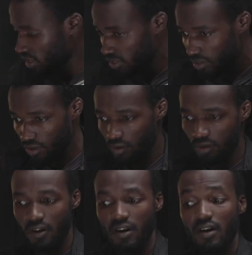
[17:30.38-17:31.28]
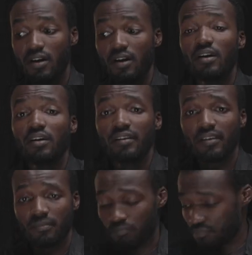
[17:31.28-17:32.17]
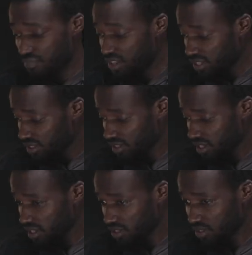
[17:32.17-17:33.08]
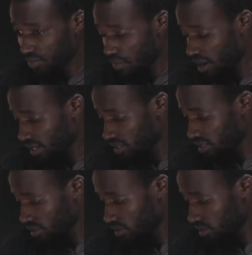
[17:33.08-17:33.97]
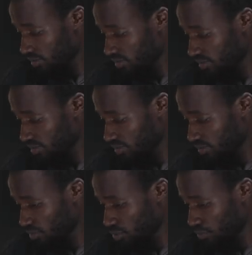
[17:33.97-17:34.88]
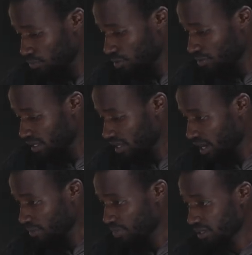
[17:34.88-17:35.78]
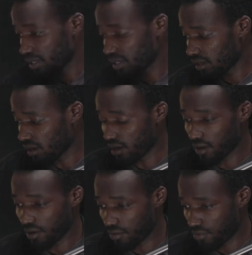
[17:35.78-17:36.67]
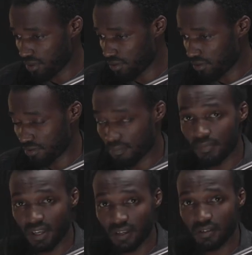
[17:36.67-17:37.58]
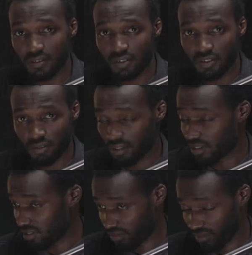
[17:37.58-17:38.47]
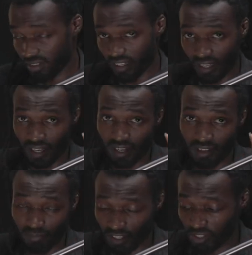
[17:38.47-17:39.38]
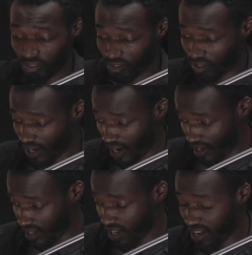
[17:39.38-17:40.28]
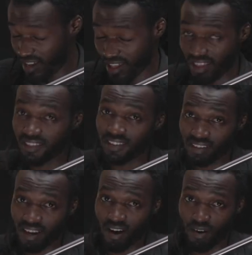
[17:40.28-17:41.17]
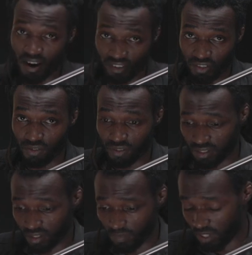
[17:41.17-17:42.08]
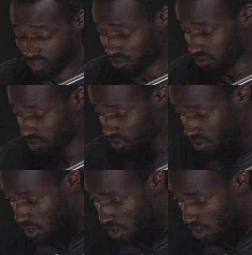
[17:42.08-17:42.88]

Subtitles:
So this is what would probably happen with me shooting here in my studio. And this is how I shoot in my studio